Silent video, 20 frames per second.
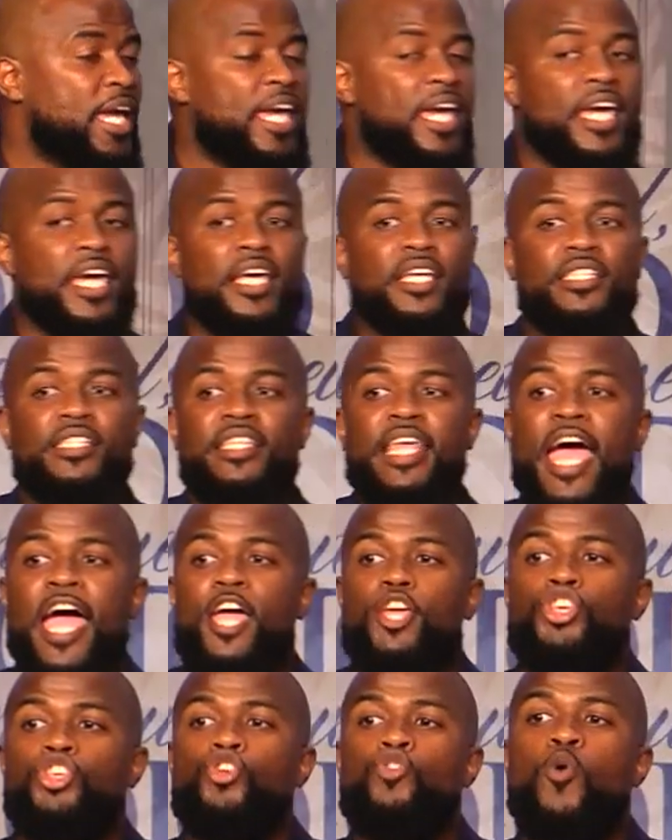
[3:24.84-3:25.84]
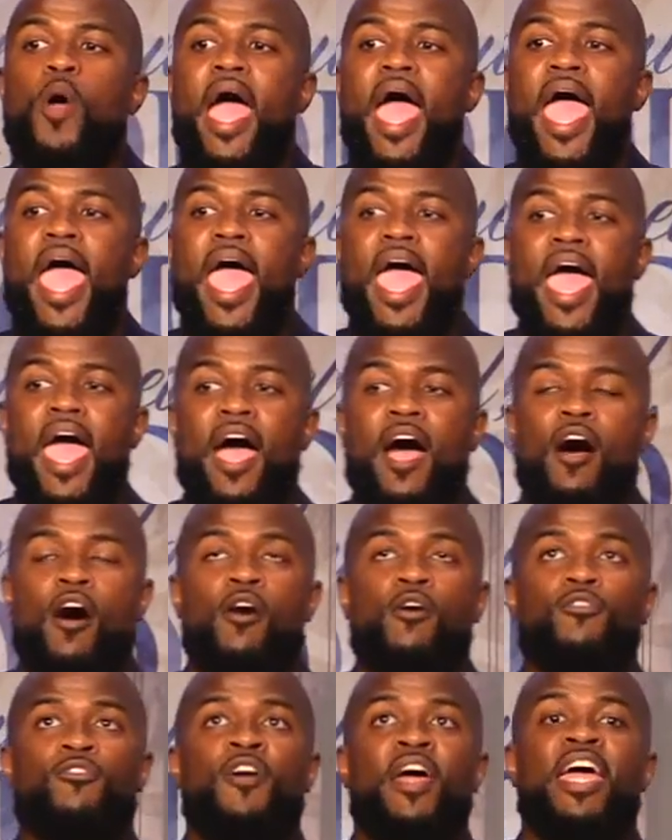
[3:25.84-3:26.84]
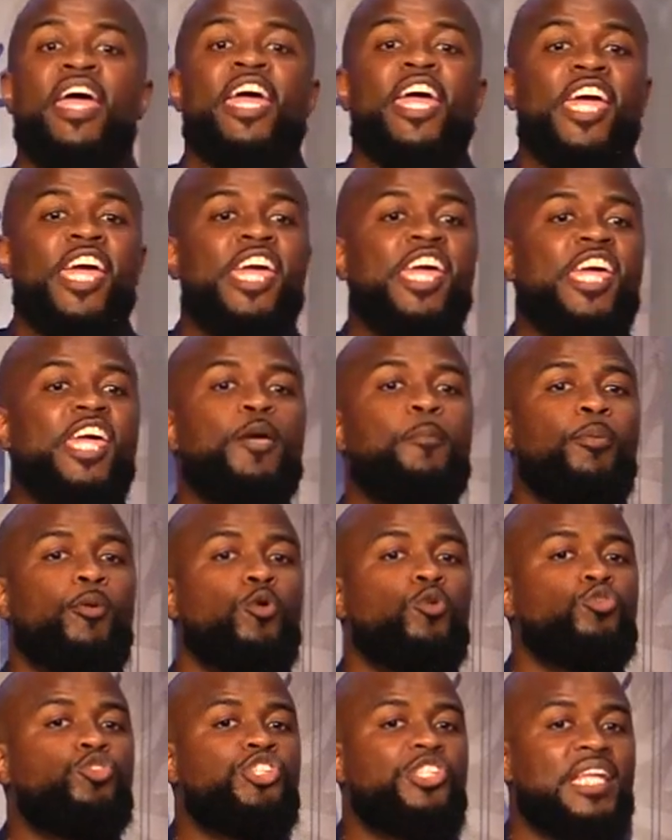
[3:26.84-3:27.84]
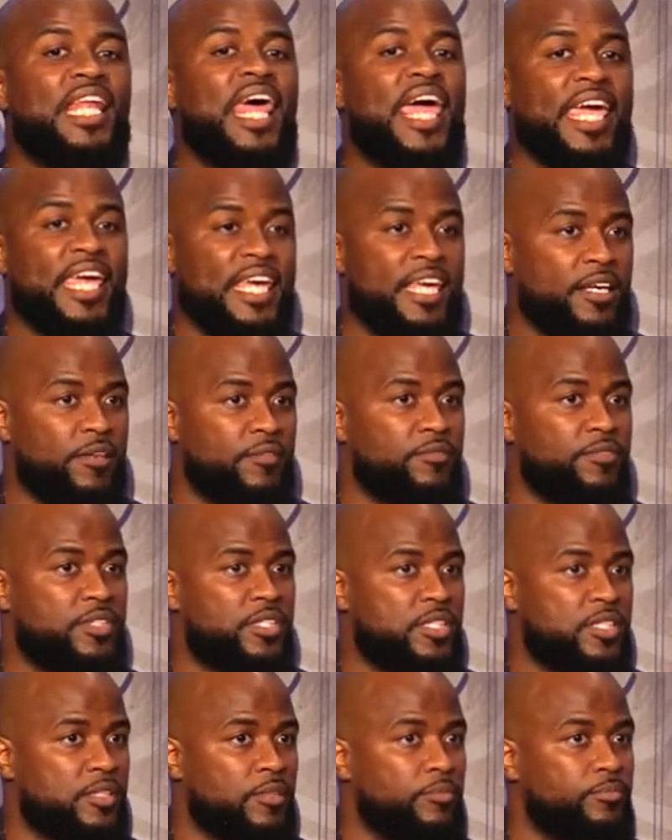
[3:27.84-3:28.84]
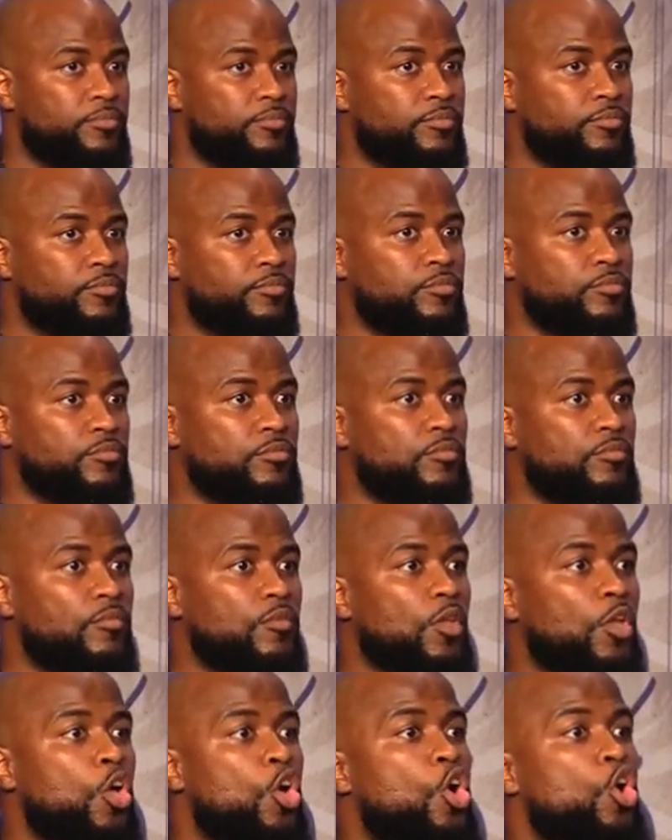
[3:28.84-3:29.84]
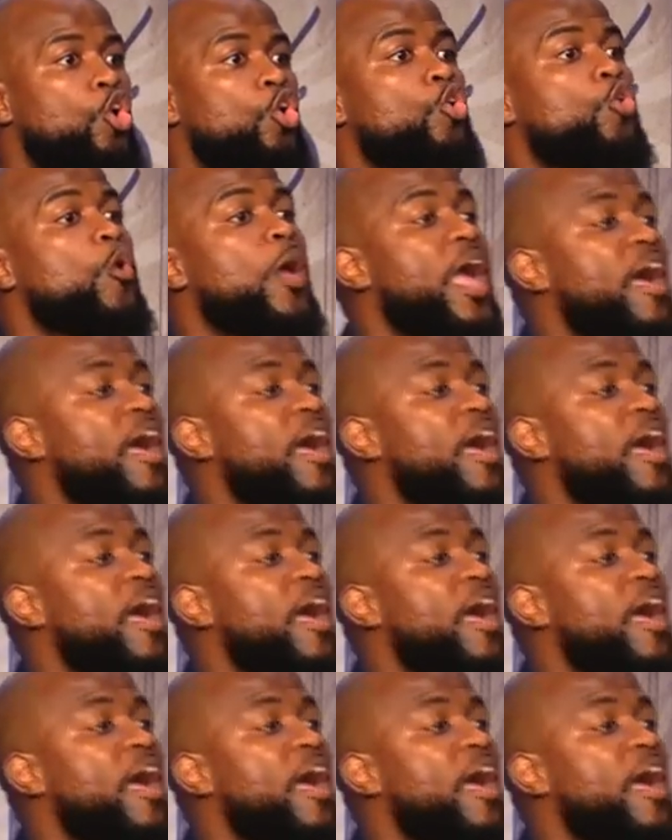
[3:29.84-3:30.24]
is that you have Hebrew slaves who